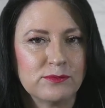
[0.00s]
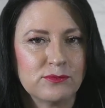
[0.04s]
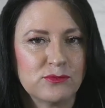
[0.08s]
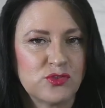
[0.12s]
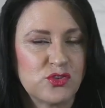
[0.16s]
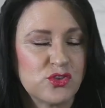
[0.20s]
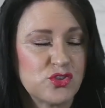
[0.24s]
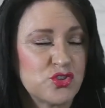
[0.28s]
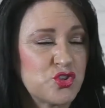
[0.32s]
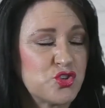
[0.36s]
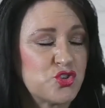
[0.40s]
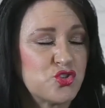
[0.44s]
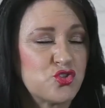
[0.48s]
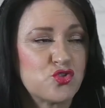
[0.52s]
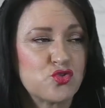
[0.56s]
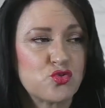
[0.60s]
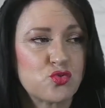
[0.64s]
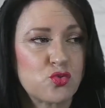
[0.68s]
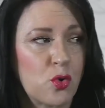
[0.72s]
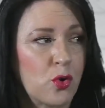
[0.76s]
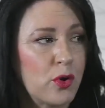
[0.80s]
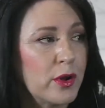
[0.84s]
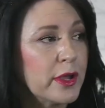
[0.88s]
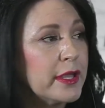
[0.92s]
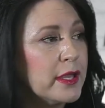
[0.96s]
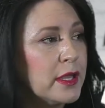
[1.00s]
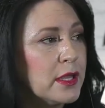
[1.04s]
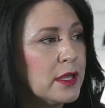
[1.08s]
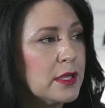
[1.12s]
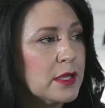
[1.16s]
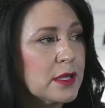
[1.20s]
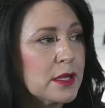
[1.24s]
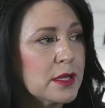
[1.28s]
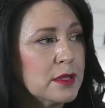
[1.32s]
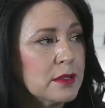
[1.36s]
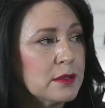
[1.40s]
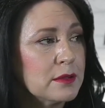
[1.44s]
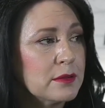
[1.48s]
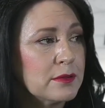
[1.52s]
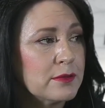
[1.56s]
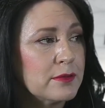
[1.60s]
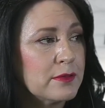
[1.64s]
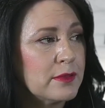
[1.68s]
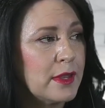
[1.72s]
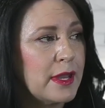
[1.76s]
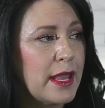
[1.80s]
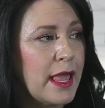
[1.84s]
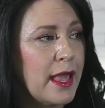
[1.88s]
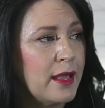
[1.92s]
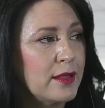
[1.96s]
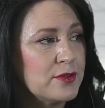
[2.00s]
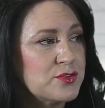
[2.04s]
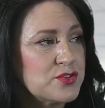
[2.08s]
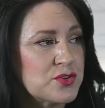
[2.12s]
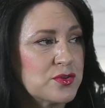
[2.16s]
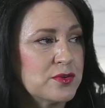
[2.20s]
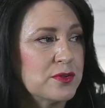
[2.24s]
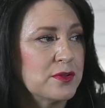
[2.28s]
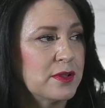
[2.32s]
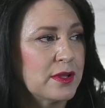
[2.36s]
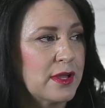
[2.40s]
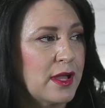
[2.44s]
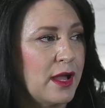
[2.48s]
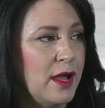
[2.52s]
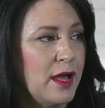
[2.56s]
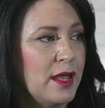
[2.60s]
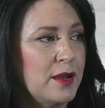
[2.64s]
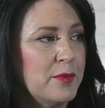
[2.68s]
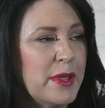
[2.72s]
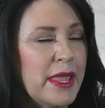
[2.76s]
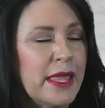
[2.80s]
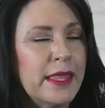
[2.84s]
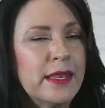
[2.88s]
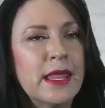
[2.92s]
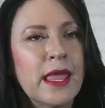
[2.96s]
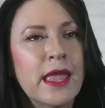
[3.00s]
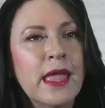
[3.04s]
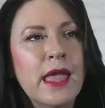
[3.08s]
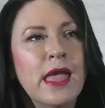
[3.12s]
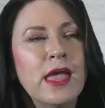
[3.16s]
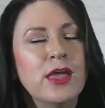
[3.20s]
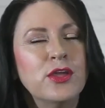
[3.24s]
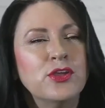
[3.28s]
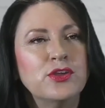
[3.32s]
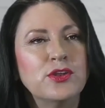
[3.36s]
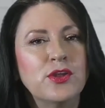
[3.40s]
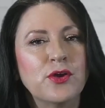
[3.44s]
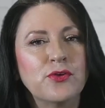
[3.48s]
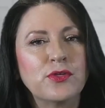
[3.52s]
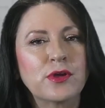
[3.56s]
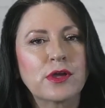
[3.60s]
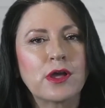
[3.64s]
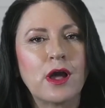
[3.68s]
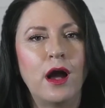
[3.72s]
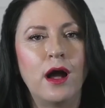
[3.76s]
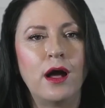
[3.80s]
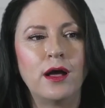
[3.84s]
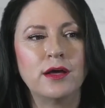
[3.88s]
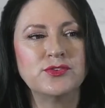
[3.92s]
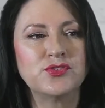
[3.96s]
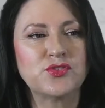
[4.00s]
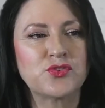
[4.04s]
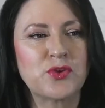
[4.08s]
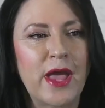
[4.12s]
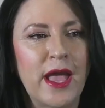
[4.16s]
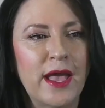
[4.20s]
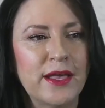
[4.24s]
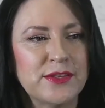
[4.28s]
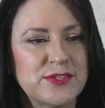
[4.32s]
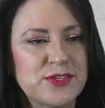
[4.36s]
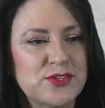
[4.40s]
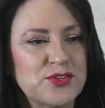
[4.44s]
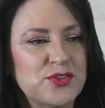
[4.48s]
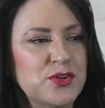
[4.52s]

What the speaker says: Destroying the national economy. And, the contrast